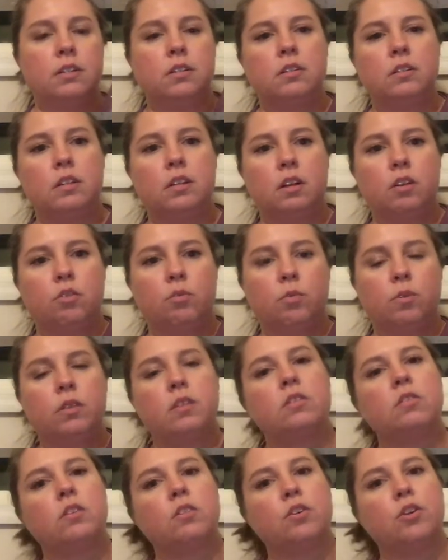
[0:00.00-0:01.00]
It's another one
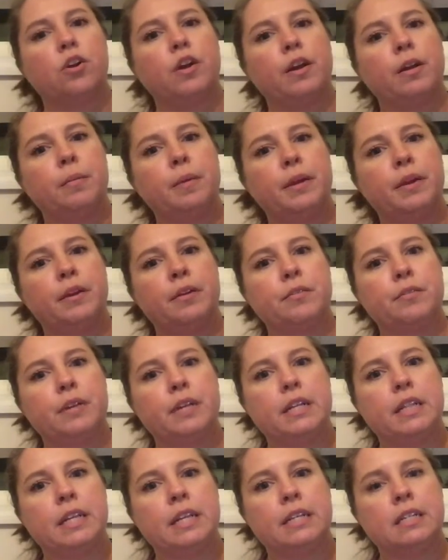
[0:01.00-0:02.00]
that's on the Great American
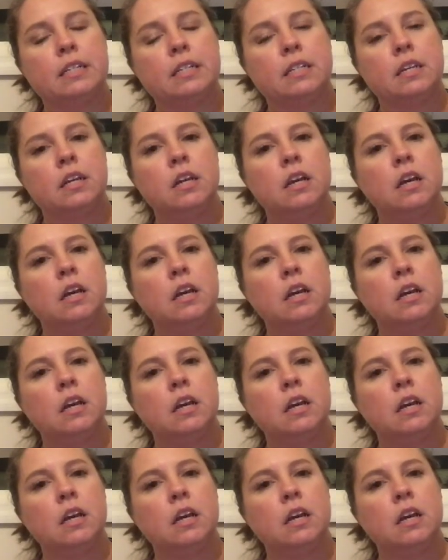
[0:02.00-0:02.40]
Read list.